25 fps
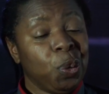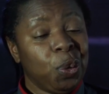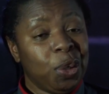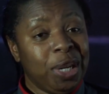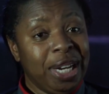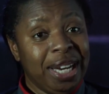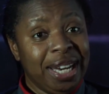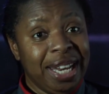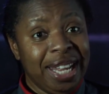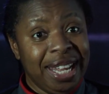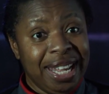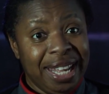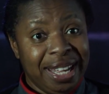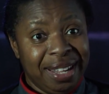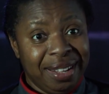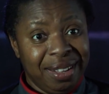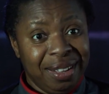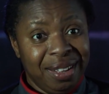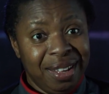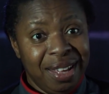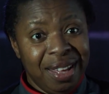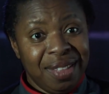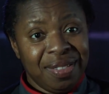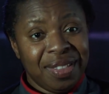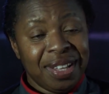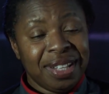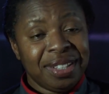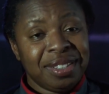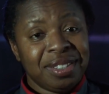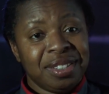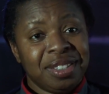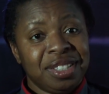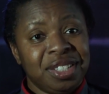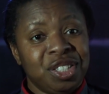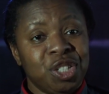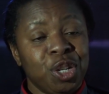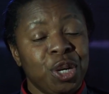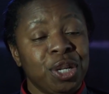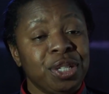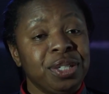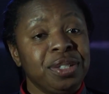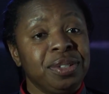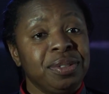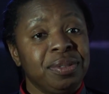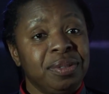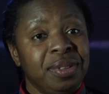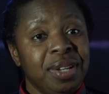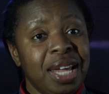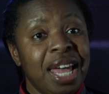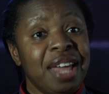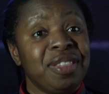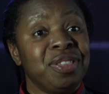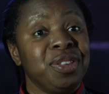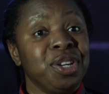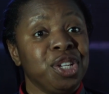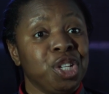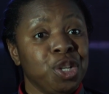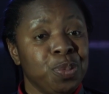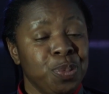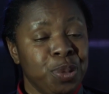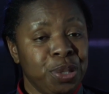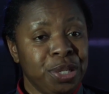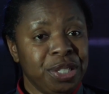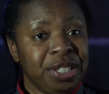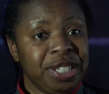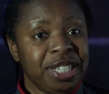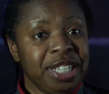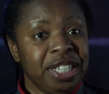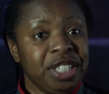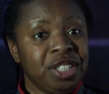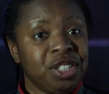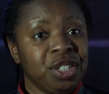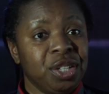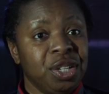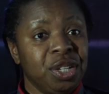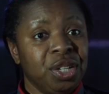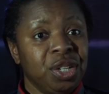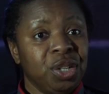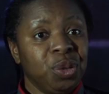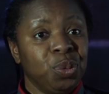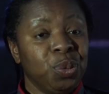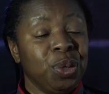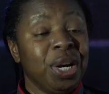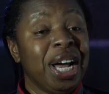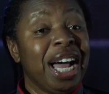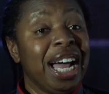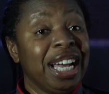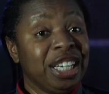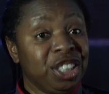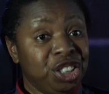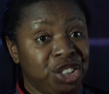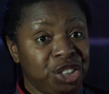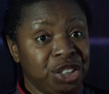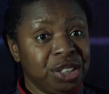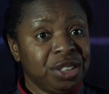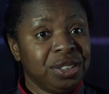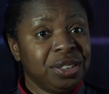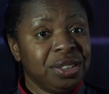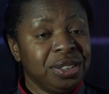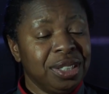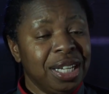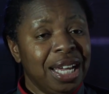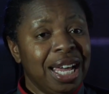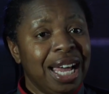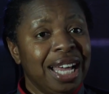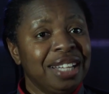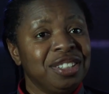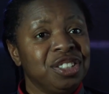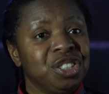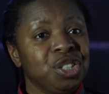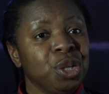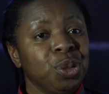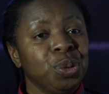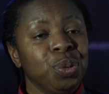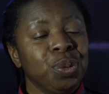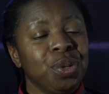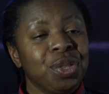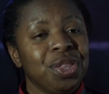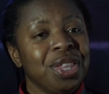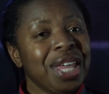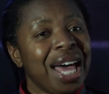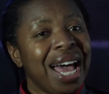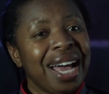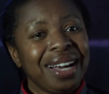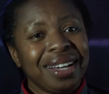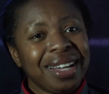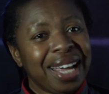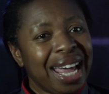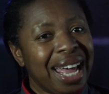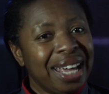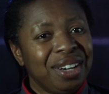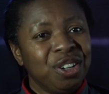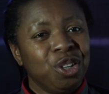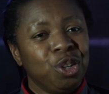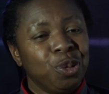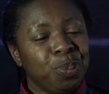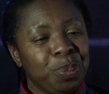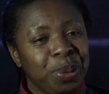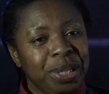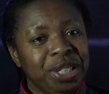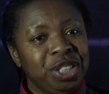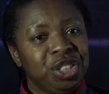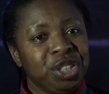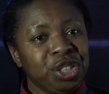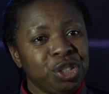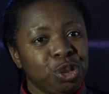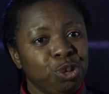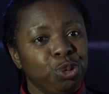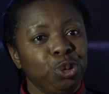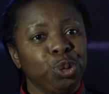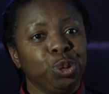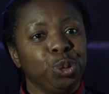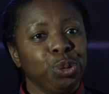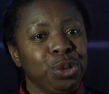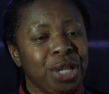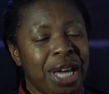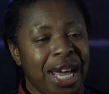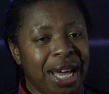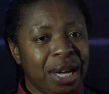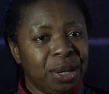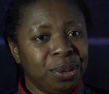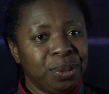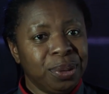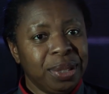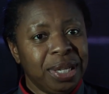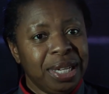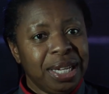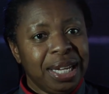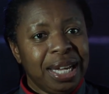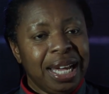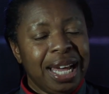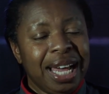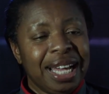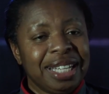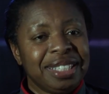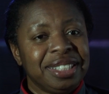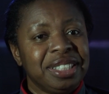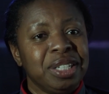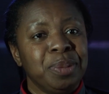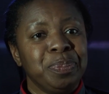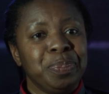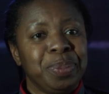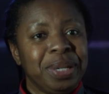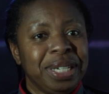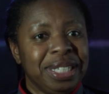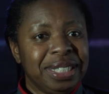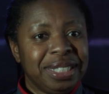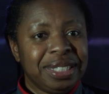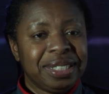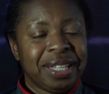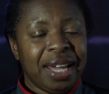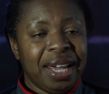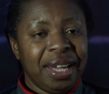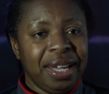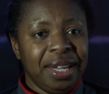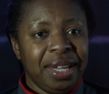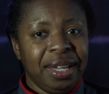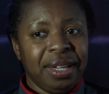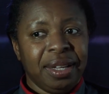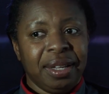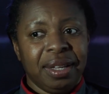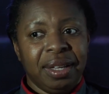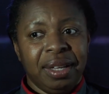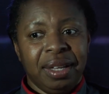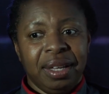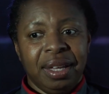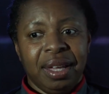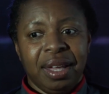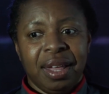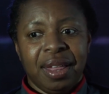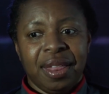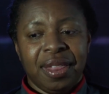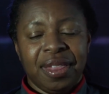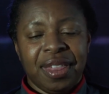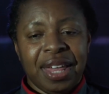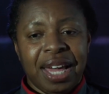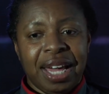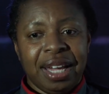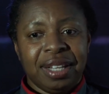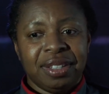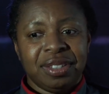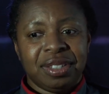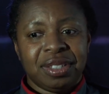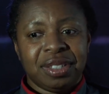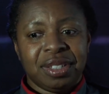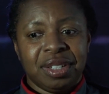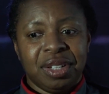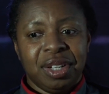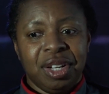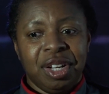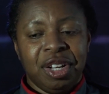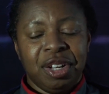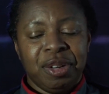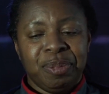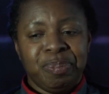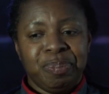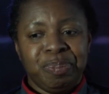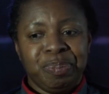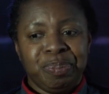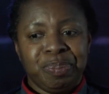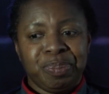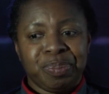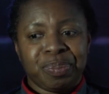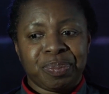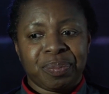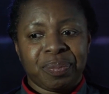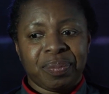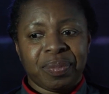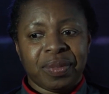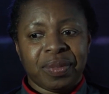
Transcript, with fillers: clear that certain ethnic communities were anxious. And so, that cannot be just ruled out as simply saying that. Um,